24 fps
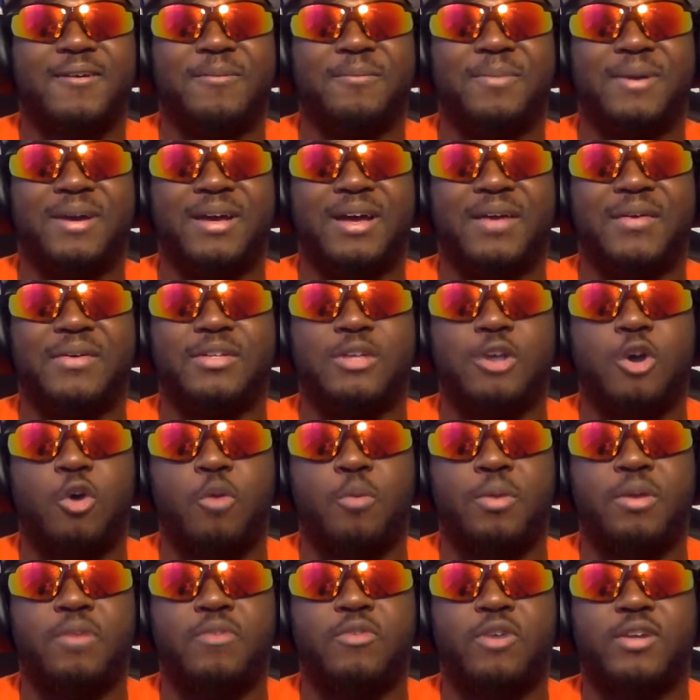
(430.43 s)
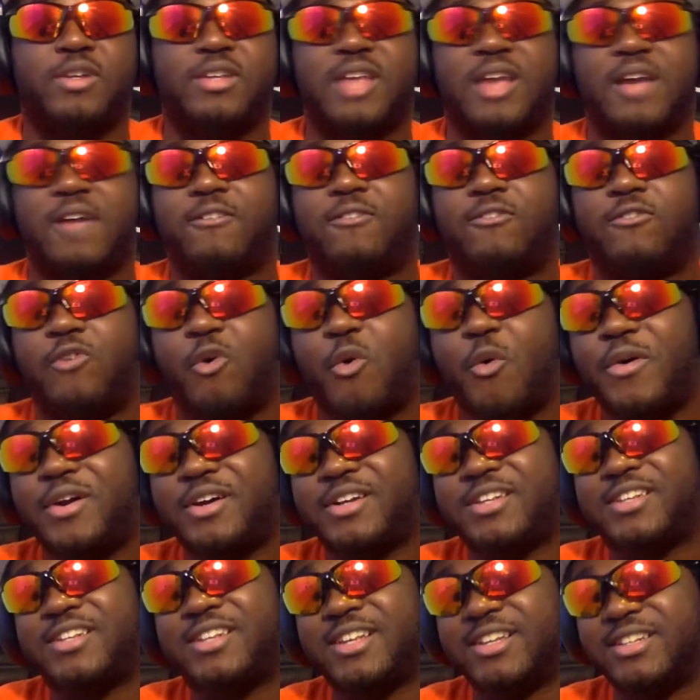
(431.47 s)
But I was hoping for it to have 4
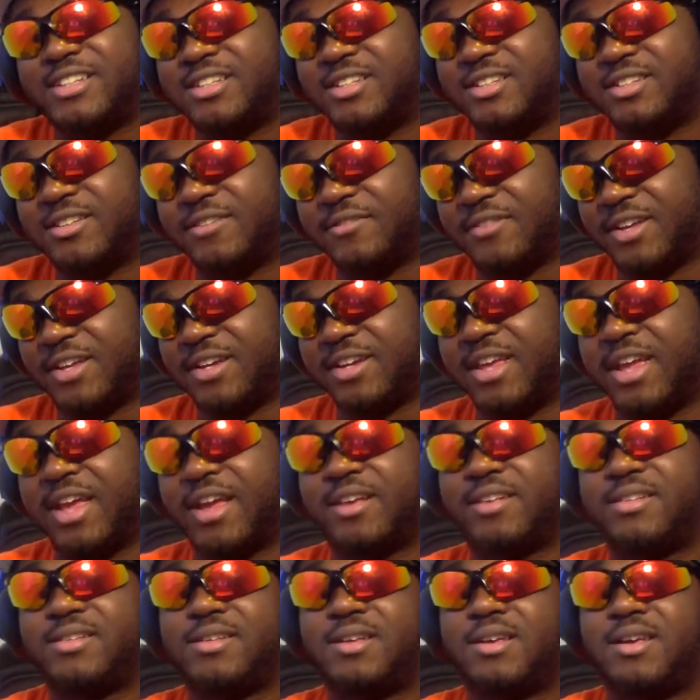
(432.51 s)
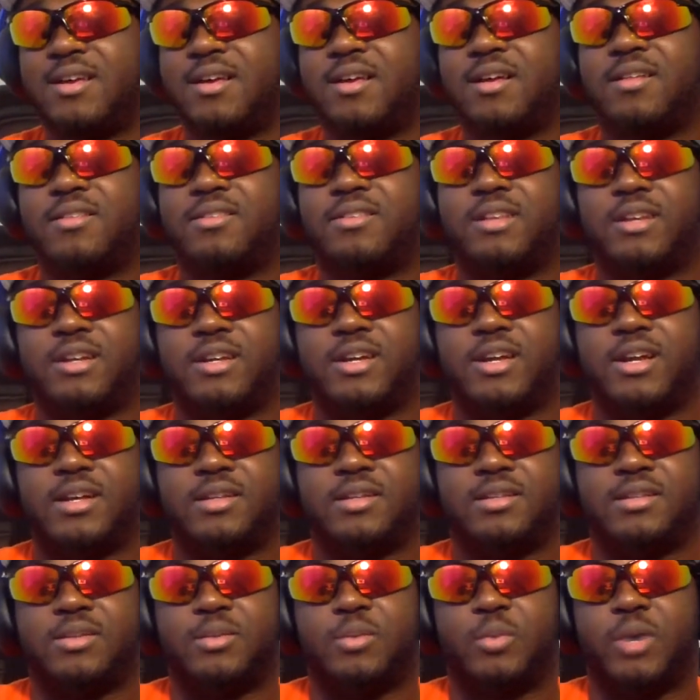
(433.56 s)
seasons of Index to
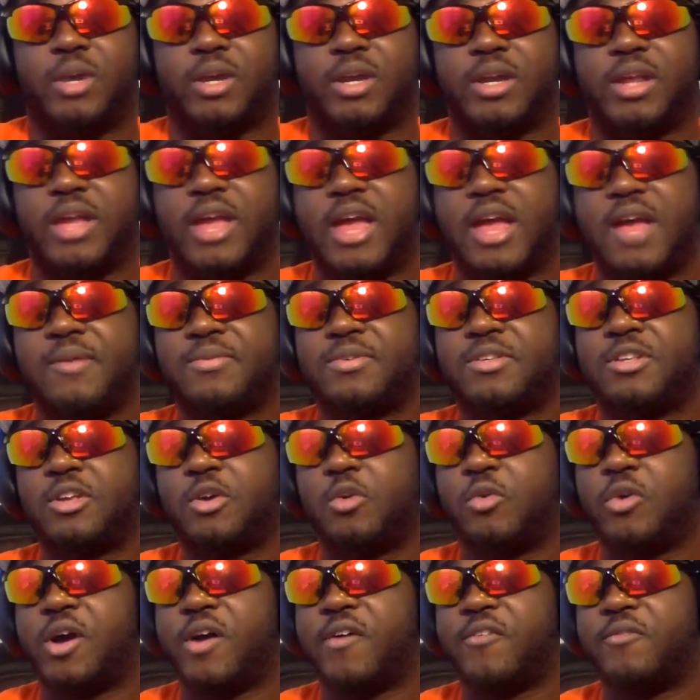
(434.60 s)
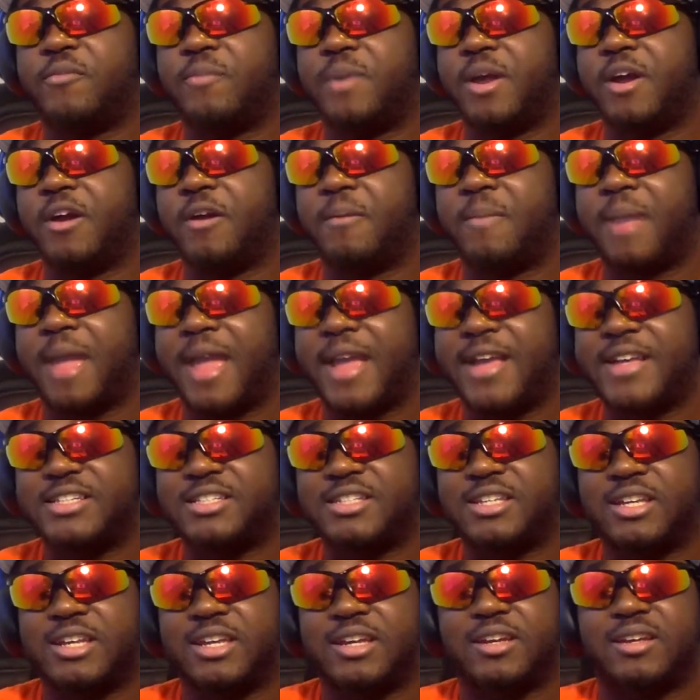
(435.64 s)
cut the work in half so we'll have better
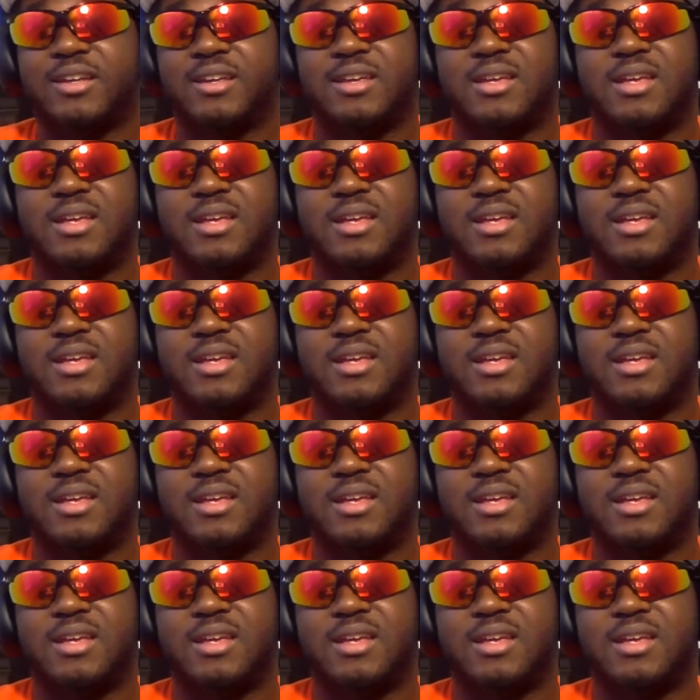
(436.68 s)
pasting.